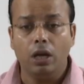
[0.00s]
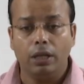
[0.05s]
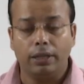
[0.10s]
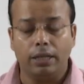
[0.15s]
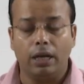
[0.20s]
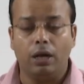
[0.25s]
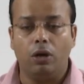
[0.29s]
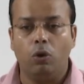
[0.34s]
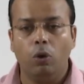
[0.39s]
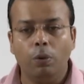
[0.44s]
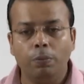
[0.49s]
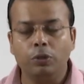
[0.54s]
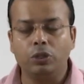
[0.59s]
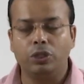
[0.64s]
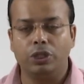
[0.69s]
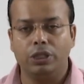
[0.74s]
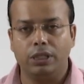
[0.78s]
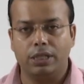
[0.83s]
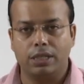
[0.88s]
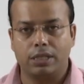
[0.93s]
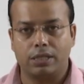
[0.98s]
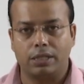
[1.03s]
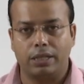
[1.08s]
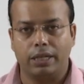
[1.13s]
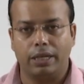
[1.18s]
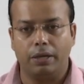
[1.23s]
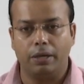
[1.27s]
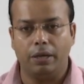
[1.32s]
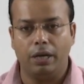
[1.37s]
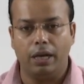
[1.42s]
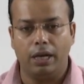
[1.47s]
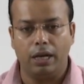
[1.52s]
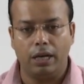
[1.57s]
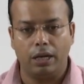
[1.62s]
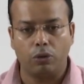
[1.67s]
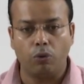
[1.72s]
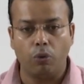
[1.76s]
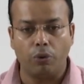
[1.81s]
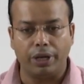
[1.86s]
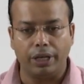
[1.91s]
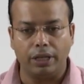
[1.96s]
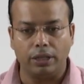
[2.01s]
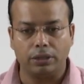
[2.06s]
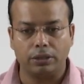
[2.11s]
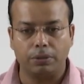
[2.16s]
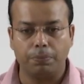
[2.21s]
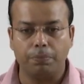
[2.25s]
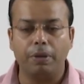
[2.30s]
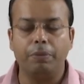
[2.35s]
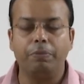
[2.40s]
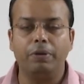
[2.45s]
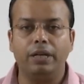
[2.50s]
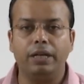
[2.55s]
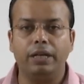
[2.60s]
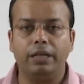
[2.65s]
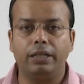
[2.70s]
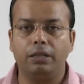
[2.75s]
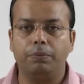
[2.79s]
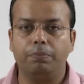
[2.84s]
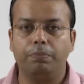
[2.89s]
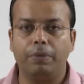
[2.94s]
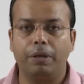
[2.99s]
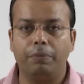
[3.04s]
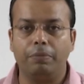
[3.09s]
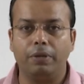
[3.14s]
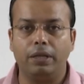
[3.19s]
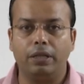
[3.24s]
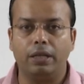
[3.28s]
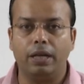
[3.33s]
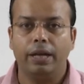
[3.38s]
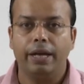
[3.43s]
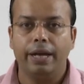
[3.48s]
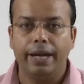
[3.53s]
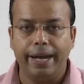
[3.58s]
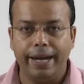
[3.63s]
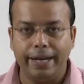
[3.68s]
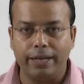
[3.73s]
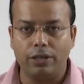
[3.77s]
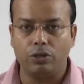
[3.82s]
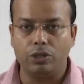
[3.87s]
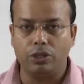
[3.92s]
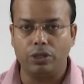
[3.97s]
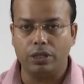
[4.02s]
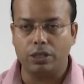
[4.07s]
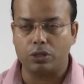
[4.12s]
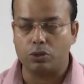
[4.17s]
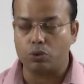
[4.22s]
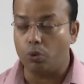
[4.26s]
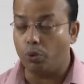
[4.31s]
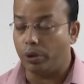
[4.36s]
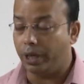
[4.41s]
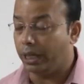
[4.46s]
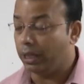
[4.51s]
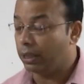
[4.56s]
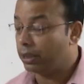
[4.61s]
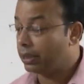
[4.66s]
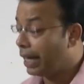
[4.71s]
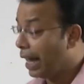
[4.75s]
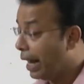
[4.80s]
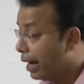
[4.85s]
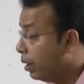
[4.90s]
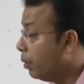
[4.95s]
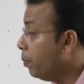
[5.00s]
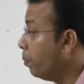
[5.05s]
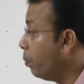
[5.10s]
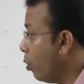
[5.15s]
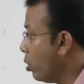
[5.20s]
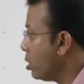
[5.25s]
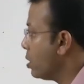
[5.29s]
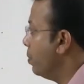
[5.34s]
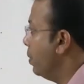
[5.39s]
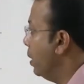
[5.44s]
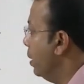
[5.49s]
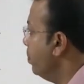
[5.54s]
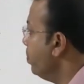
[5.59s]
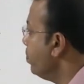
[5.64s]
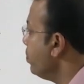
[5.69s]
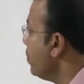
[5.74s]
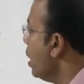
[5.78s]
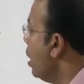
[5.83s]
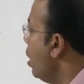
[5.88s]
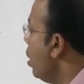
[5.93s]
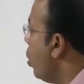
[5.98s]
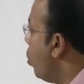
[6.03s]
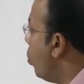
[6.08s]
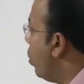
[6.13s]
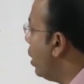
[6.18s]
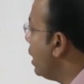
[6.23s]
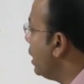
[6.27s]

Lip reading: the homogeneous thing, coatings, maybe it may be the heterogeneous coating can possible. What